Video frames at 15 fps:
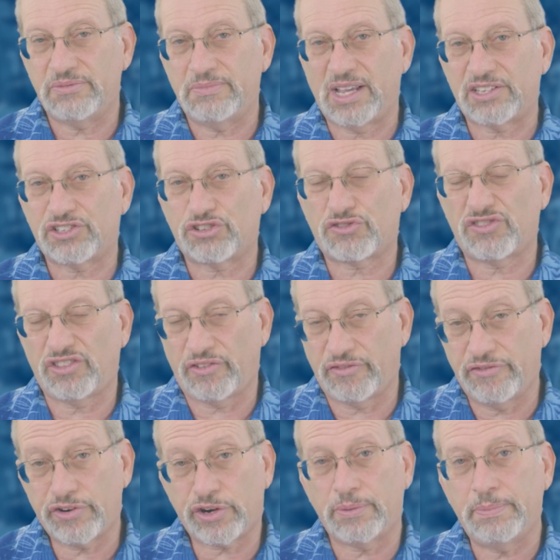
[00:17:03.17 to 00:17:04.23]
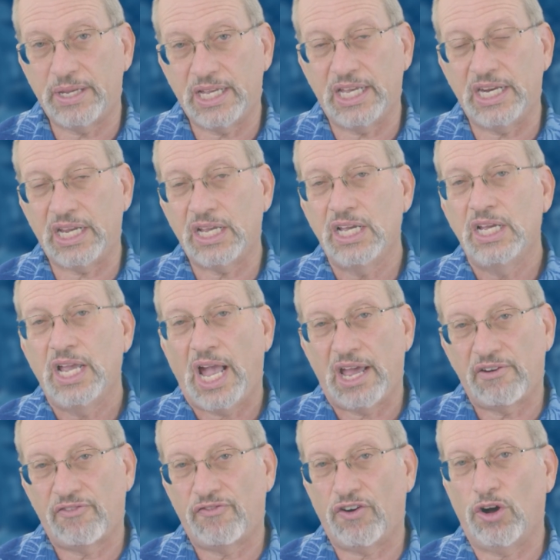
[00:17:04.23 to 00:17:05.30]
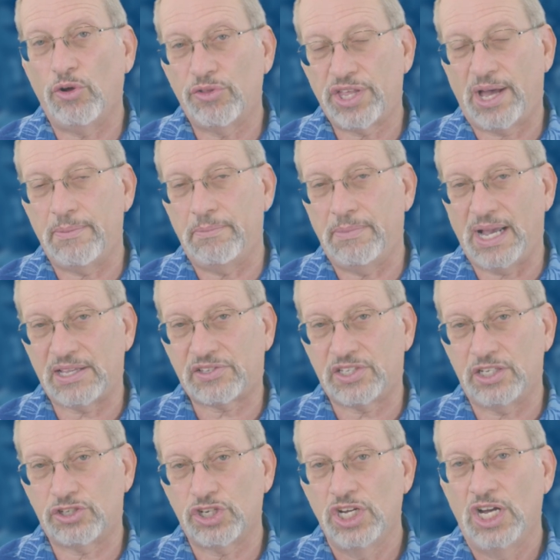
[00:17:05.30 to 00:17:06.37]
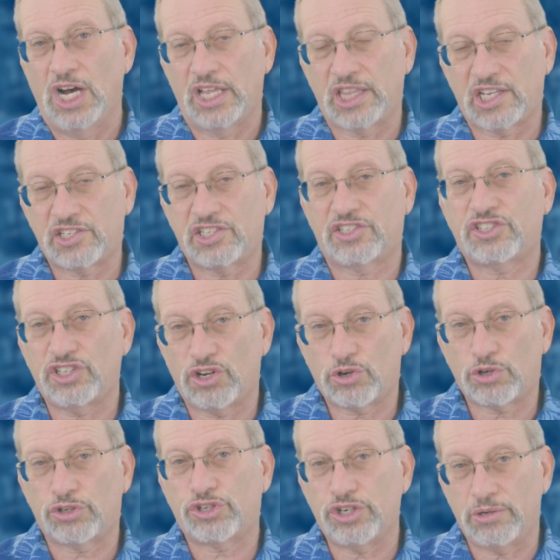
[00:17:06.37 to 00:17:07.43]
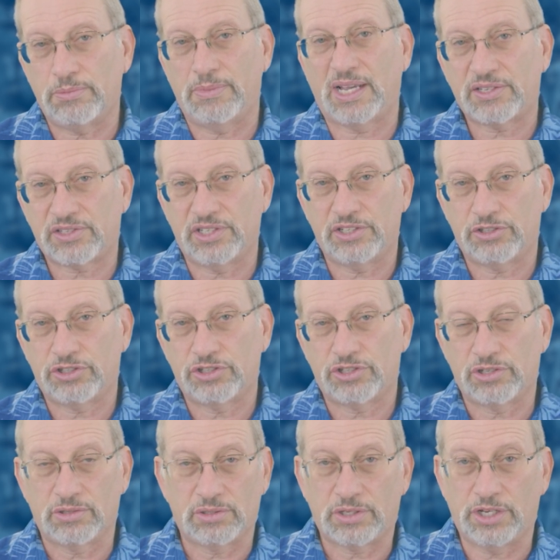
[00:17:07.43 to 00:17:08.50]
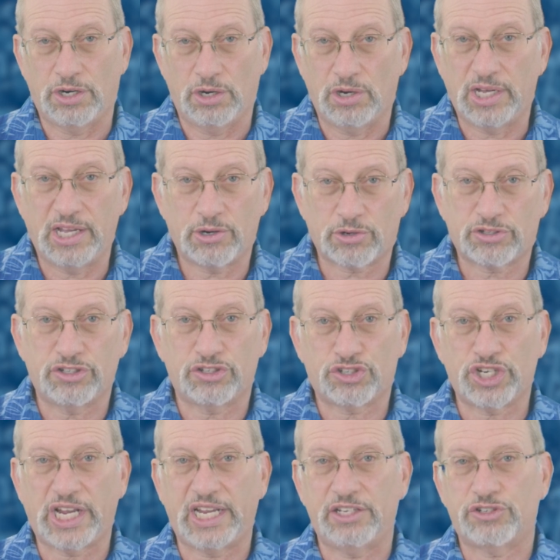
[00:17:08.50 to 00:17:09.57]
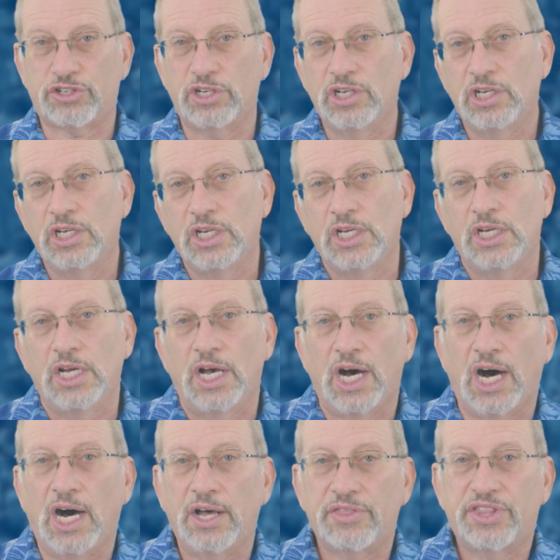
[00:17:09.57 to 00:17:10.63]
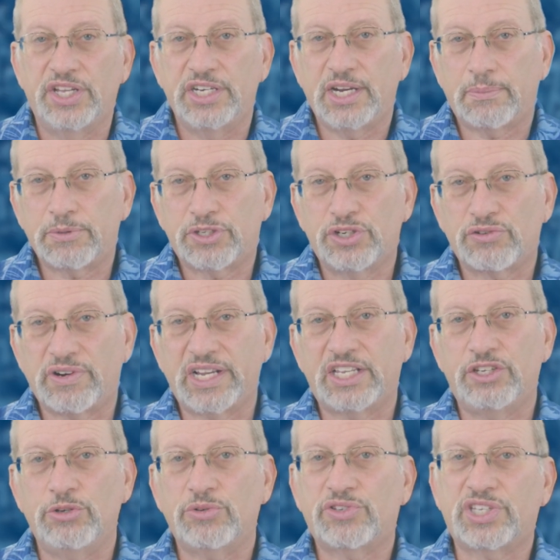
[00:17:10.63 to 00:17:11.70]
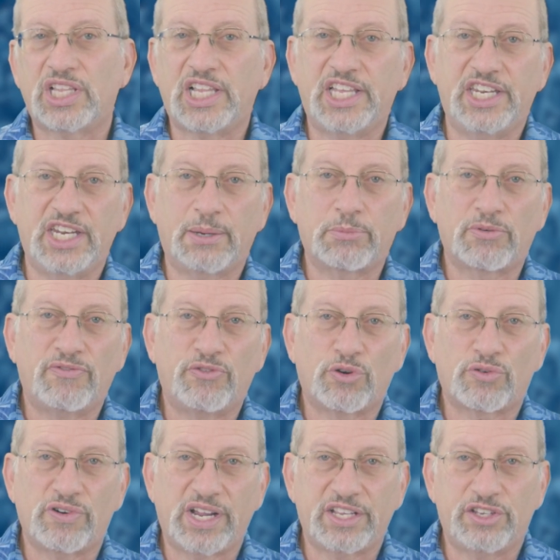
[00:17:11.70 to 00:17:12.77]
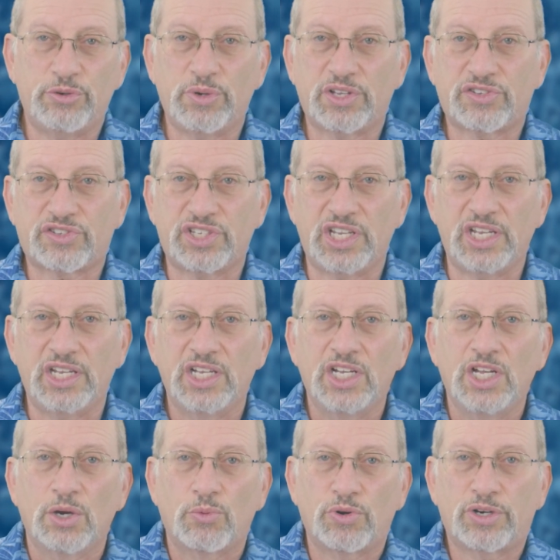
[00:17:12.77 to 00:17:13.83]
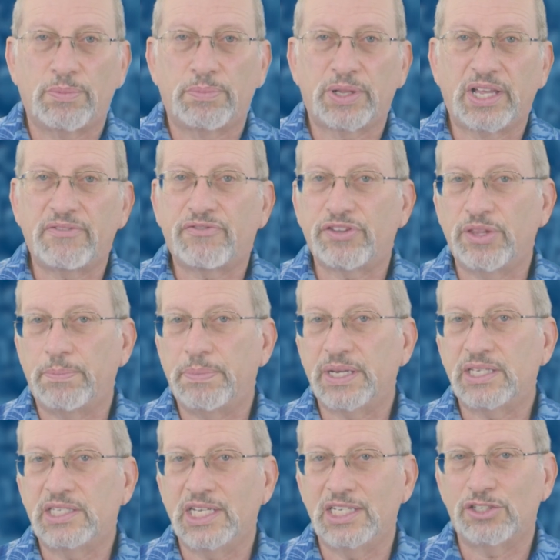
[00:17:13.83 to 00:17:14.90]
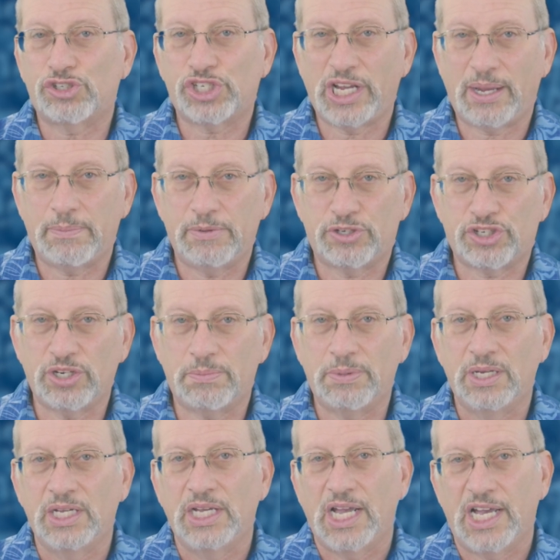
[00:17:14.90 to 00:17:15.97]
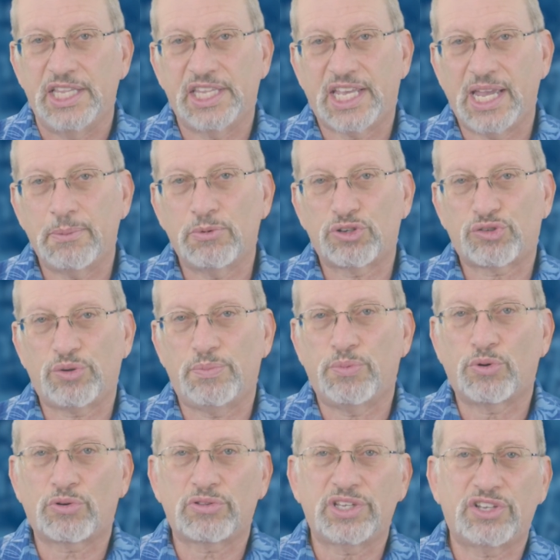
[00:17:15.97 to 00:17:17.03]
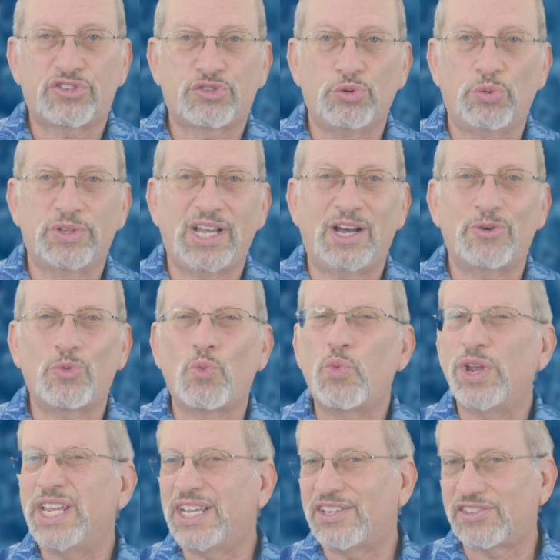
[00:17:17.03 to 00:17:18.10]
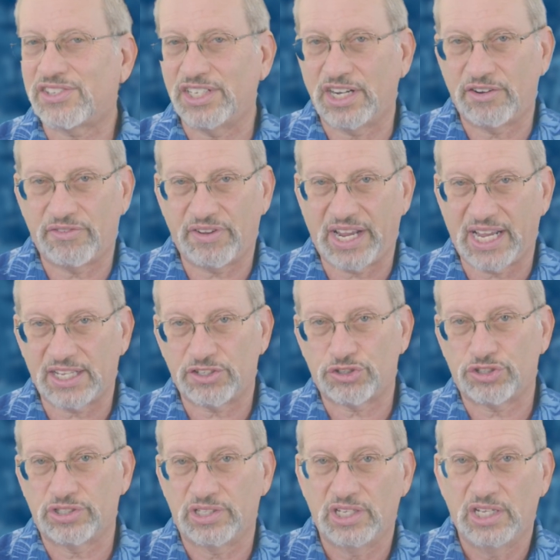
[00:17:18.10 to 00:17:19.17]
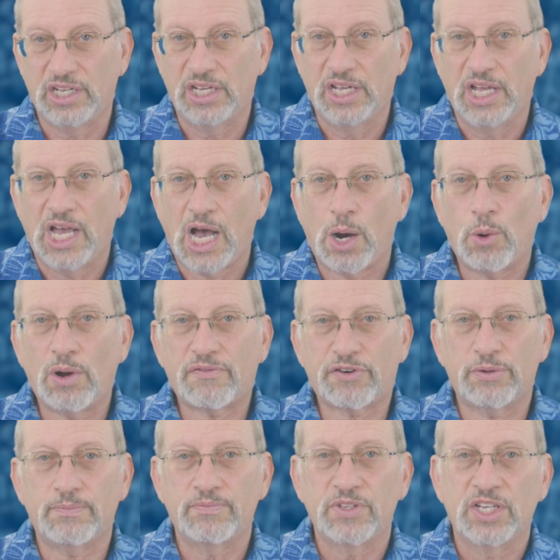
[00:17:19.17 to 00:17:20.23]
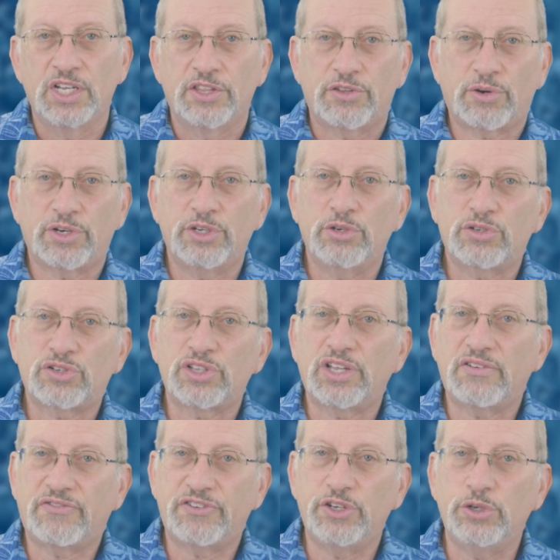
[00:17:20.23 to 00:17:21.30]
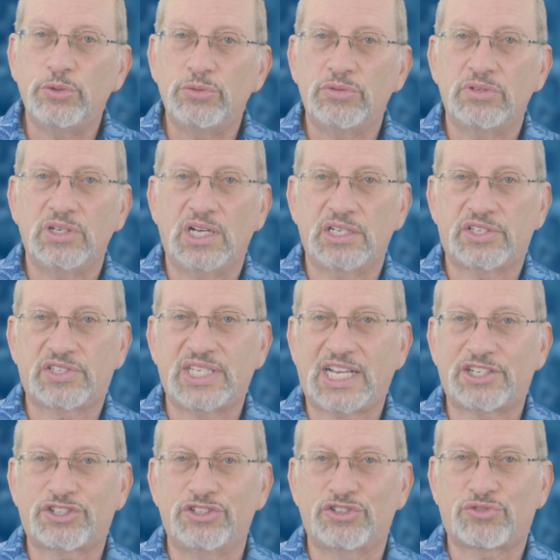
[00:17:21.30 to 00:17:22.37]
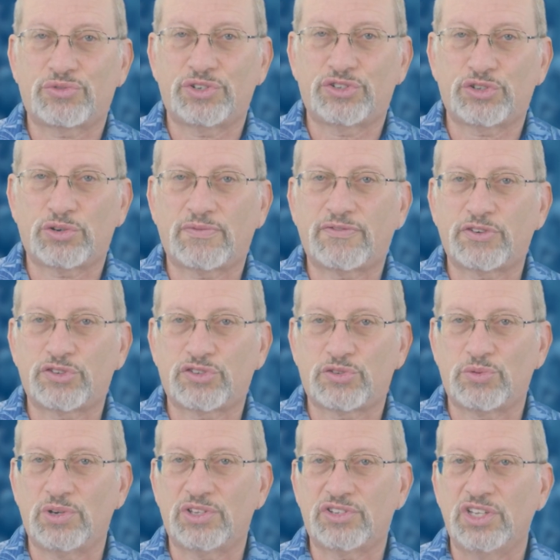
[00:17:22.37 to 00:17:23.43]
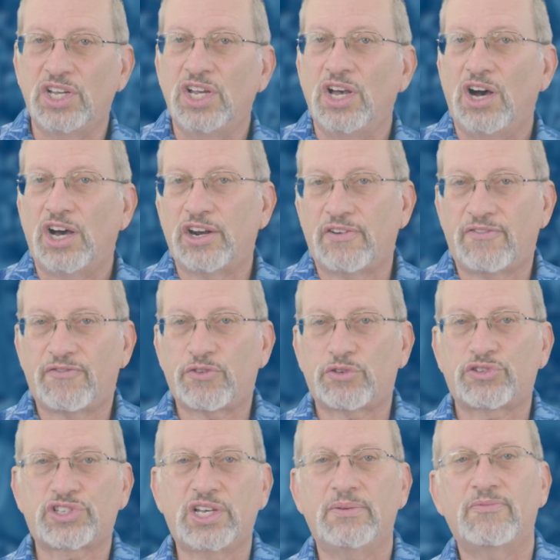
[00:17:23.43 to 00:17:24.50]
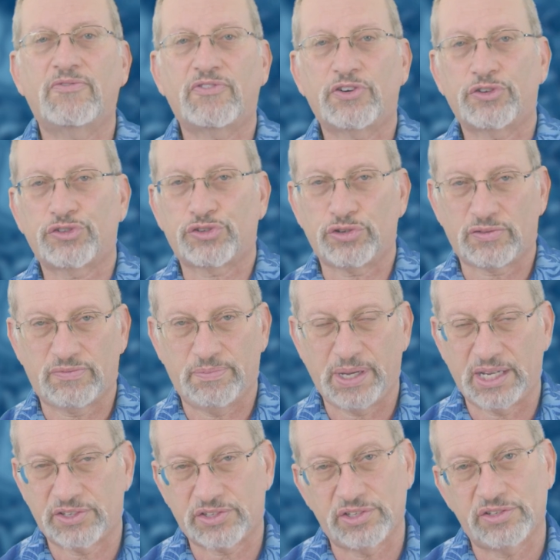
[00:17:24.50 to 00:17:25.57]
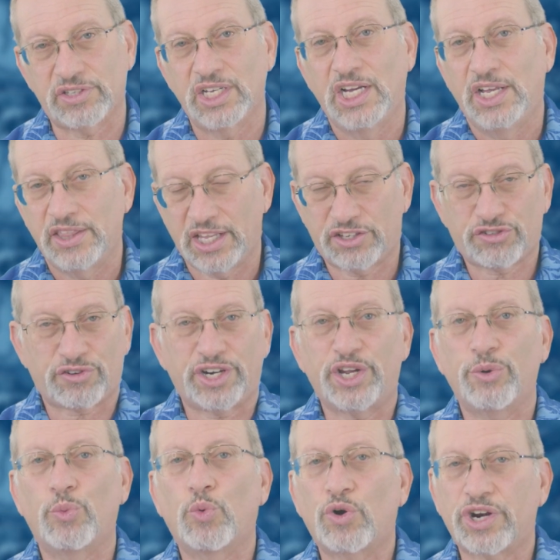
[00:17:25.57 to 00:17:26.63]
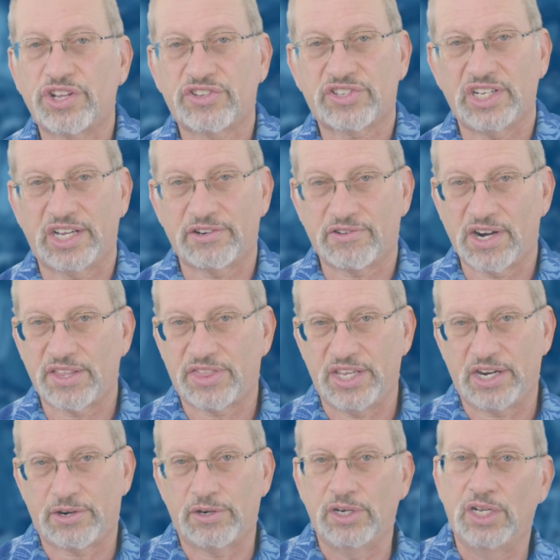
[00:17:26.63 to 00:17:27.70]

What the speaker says: message from the very beginning and follow that message unless it's an urgent message, urgent change. The number 2 ranked UCLA and number 4 ranked USC were to play for the Big Ten championship, and the game was reportedly sold out weeks in advance. However, there are usually a few sections reserved for students on a first-come, first-served basis. That's already a warning sign right there.